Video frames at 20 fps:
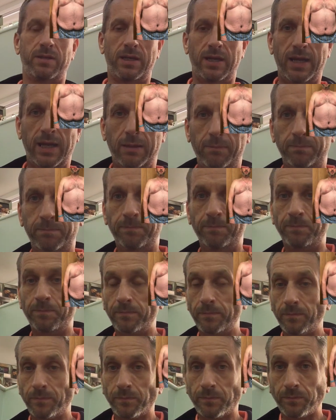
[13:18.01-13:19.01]

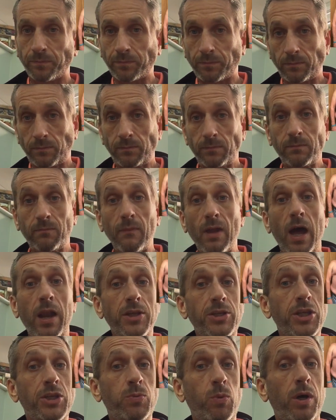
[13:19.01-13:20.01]
And I
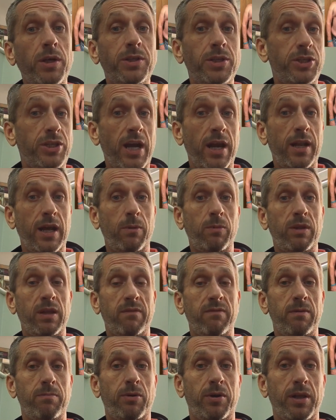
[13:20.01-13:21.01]
just wanted to share that with
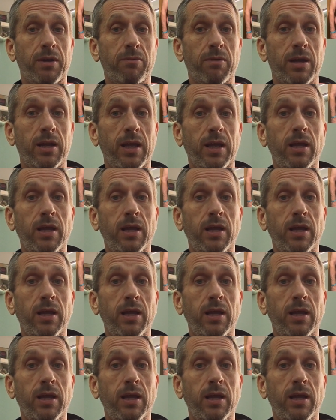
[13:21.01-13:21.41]
everybody, really.